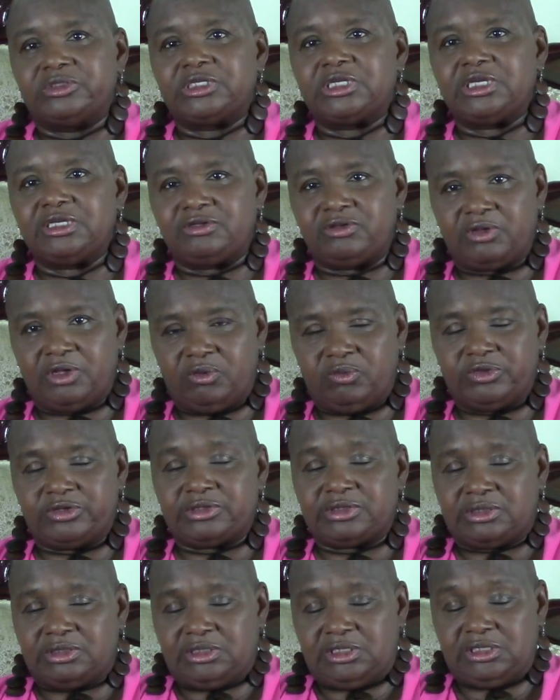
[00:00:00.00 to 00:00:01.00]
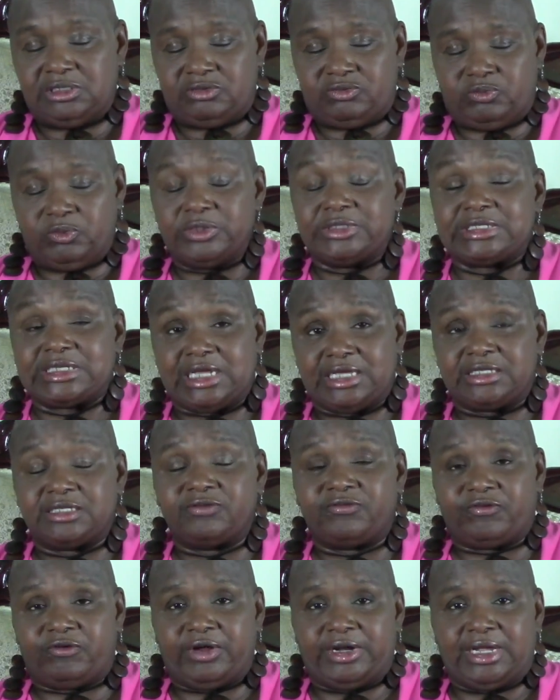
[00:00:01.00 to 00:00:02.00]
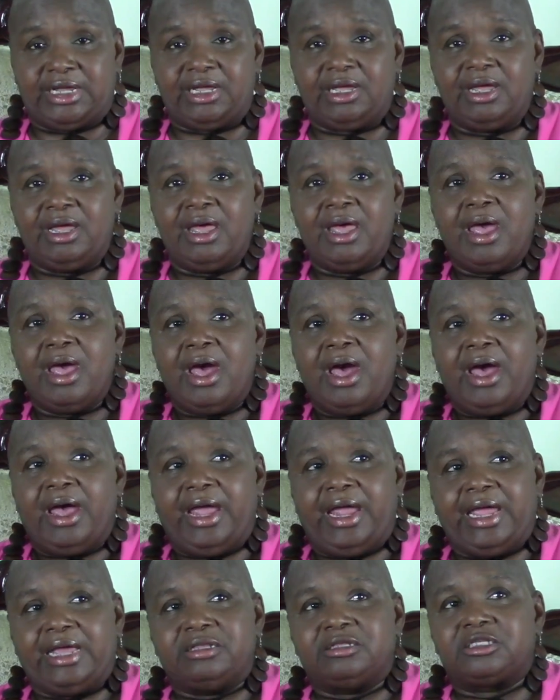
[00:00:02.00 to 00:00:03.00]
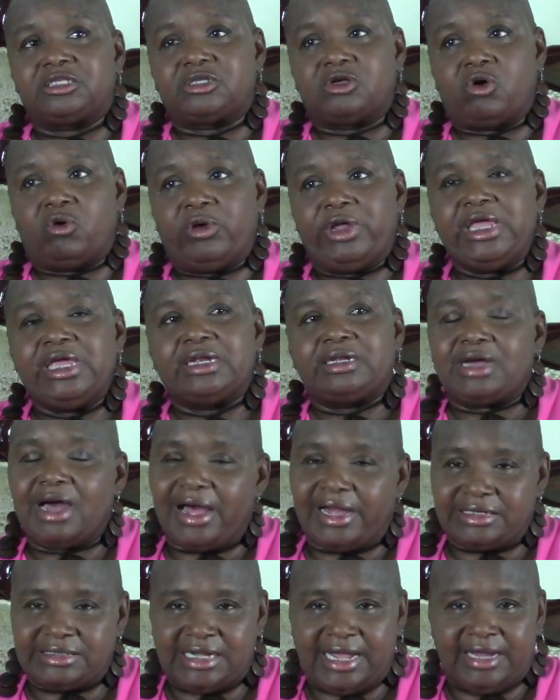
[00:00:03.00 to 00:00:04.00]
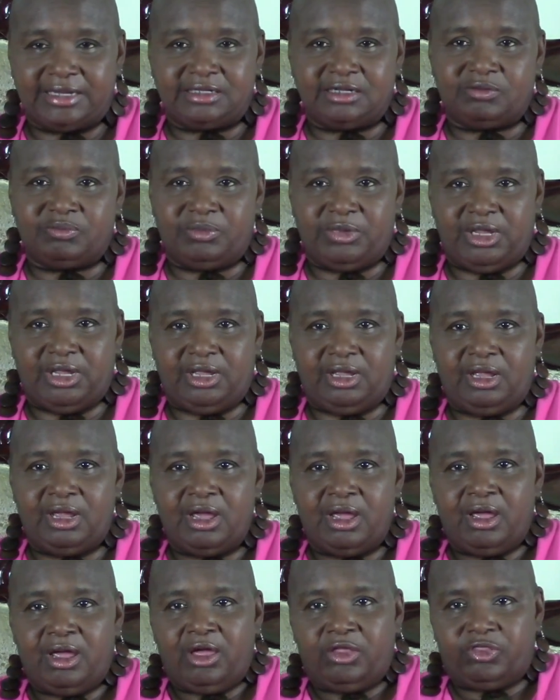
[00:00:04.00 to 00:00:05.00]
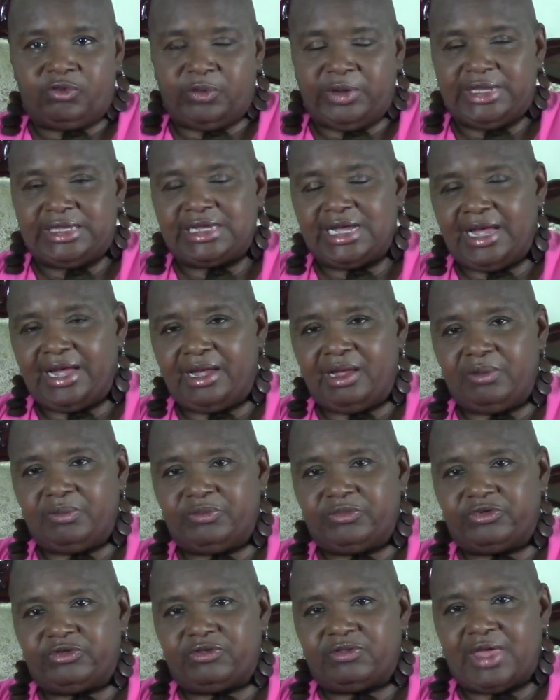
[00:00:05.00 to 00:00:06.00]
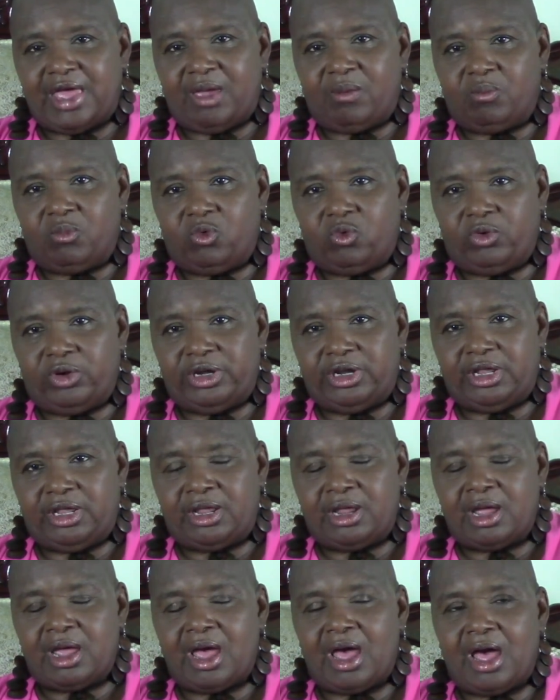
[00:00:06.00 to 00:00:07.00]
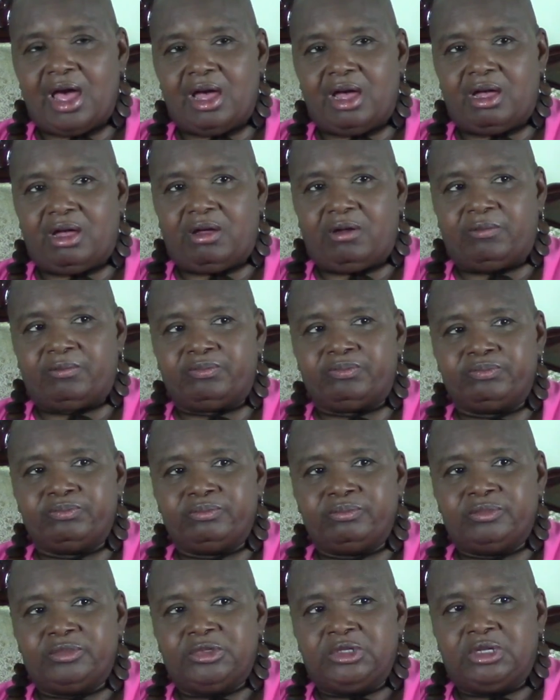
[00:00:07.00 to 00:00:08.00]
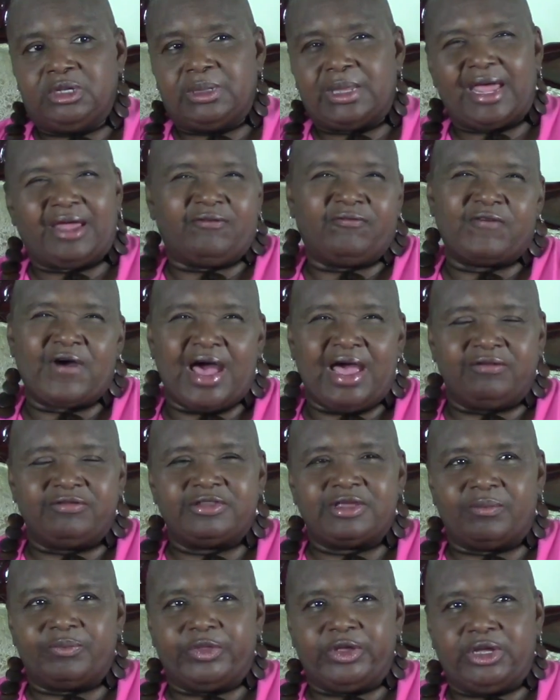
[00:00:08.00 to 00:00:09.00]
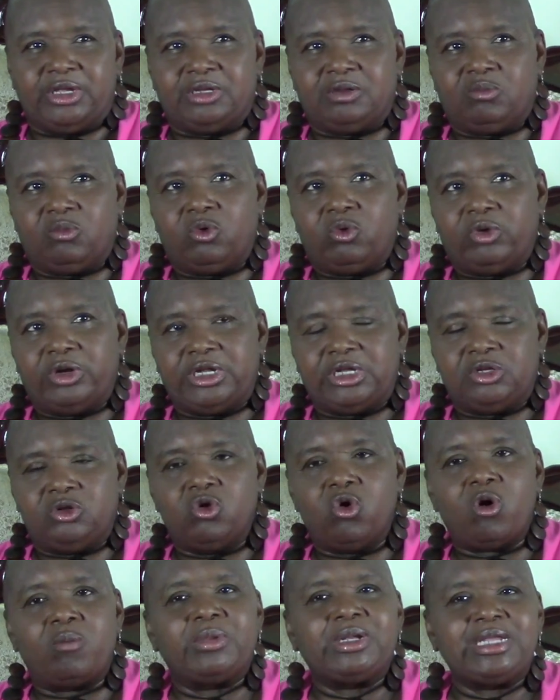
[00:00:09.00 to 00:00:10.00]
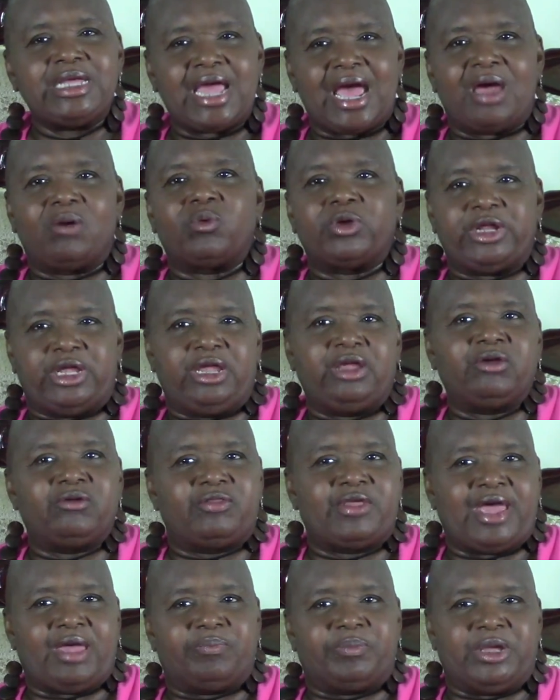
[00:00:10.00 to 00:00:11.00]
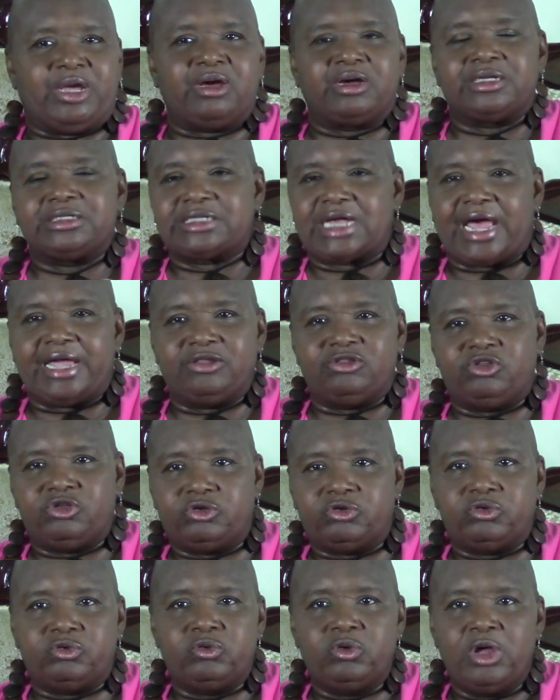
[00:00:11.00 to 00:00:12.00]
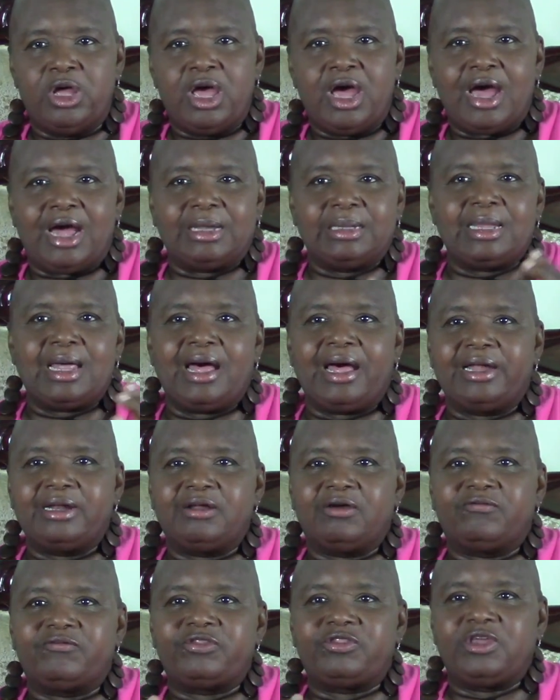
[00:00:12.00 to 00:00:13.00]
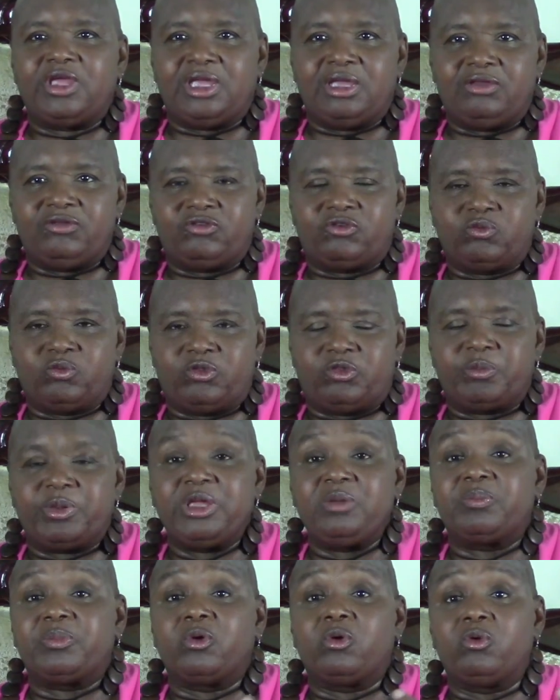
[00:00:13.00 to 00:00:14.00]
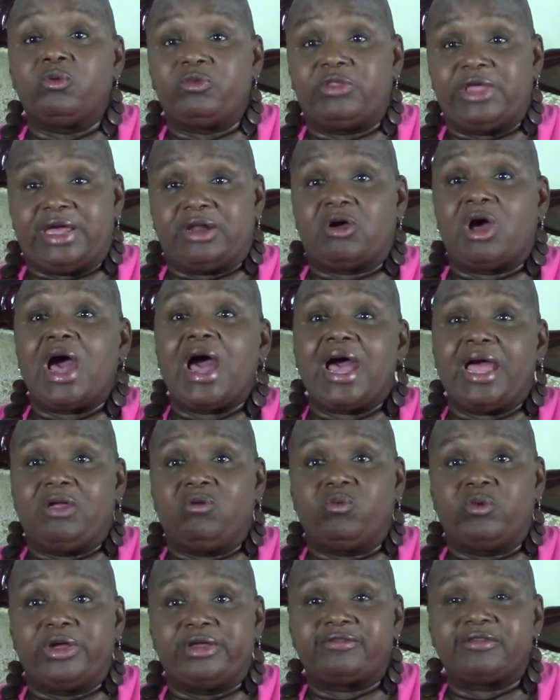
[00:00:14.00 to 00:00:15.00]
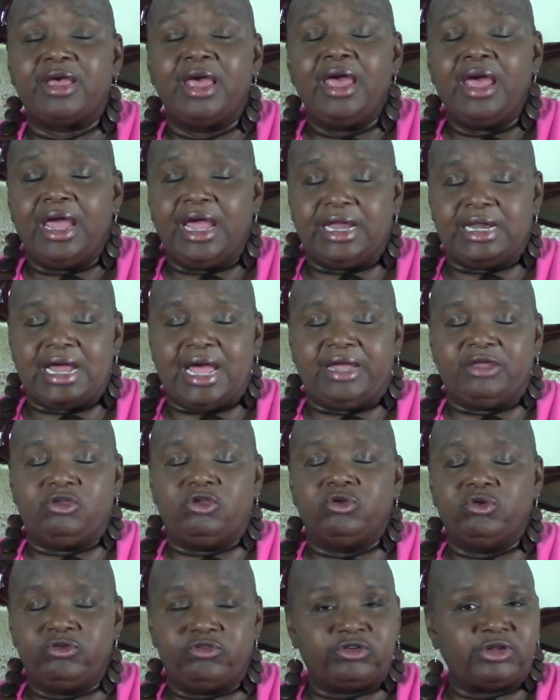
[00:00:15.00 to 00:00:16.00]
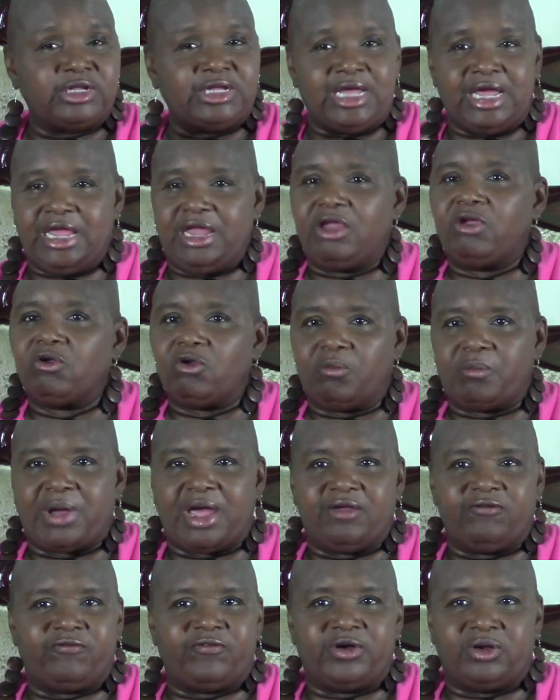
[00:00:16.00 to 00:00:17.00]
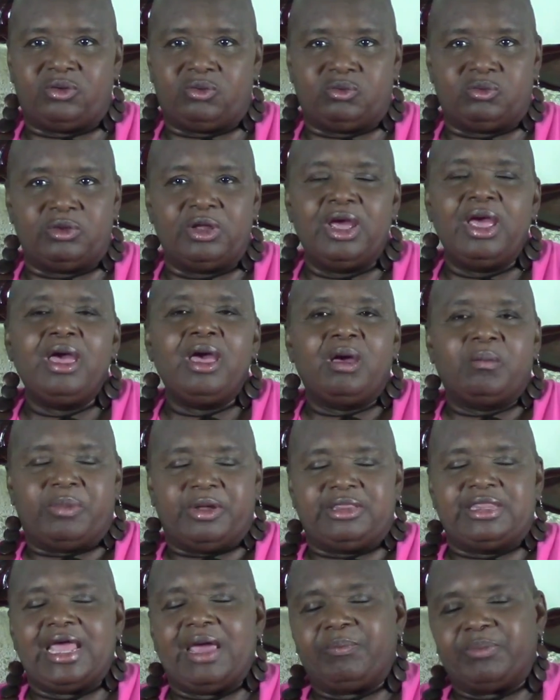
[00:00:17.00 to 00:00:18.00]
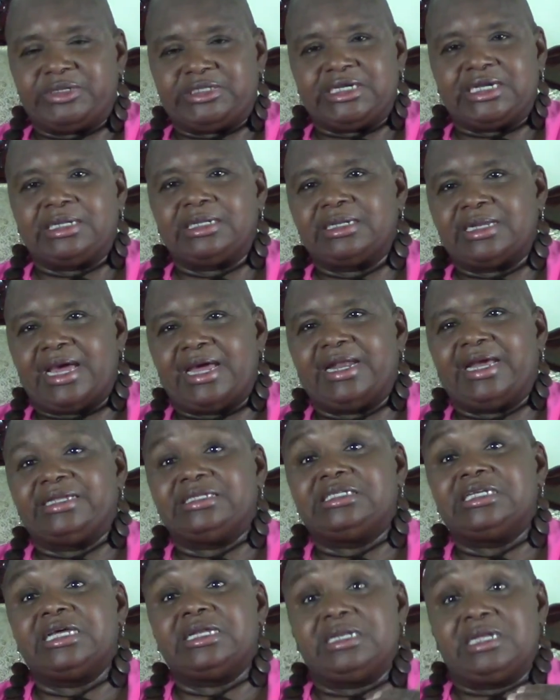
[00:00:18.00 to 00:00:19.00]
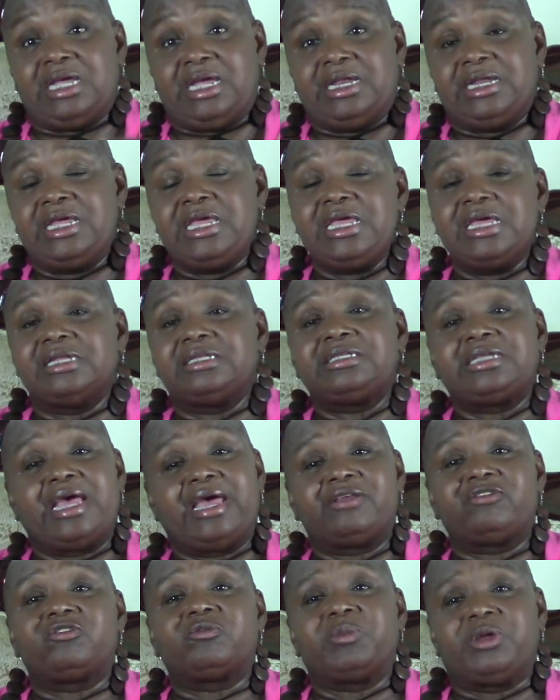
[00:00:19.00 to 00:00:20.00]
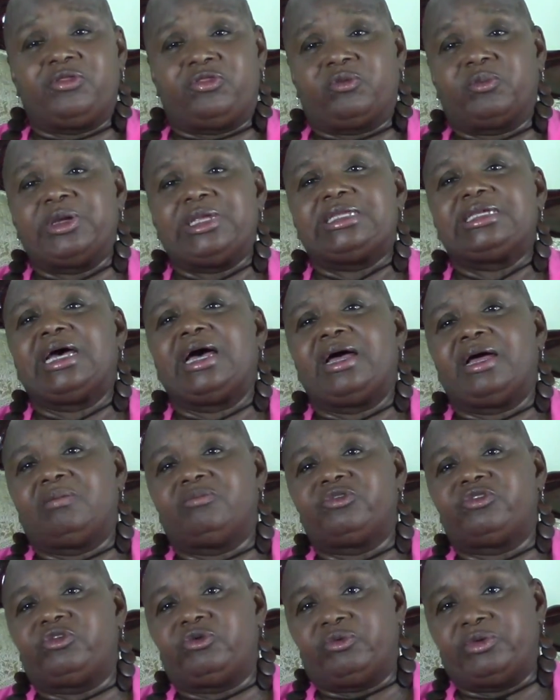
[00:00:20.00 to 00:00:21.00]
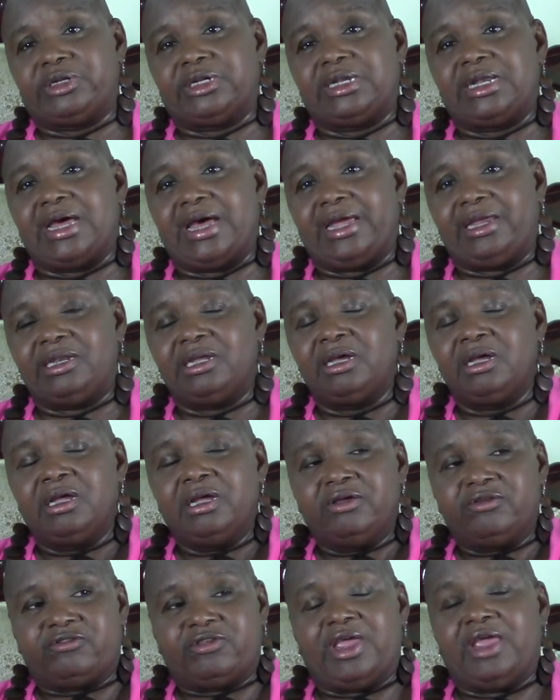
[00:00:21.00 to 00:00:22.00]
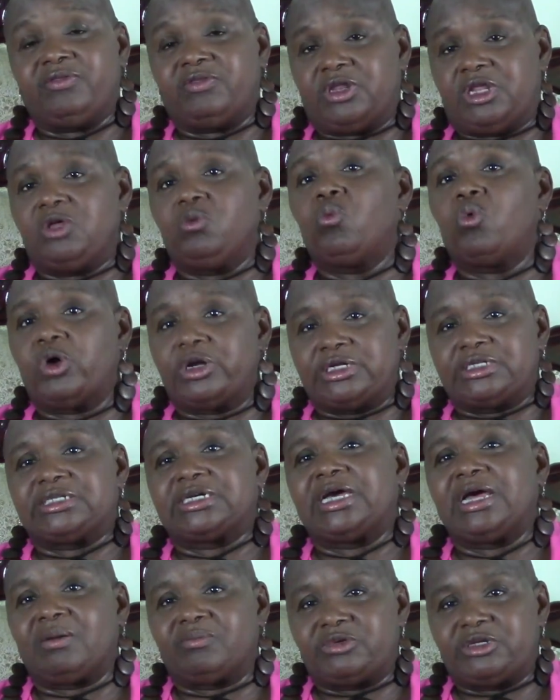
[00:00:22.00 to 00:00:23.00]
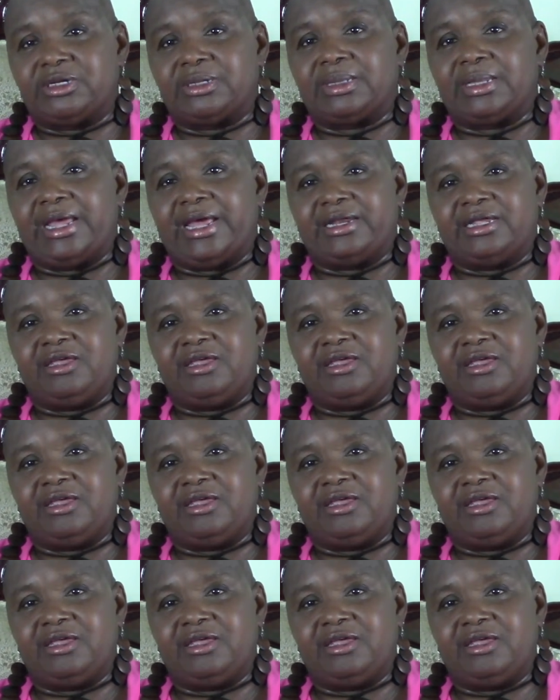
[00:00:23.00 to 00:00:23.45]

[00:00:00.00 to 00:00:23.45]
He was schizophrenic, and so he had contacted me 3 times that morning, like 5-something in the morning. Normally I would hear that because I do a lot of things with people that are high risk, and I usually hear my phone, but that particular night I didn't. And he had texted me 3 times during the night saying that he wanted to come to Atlanta.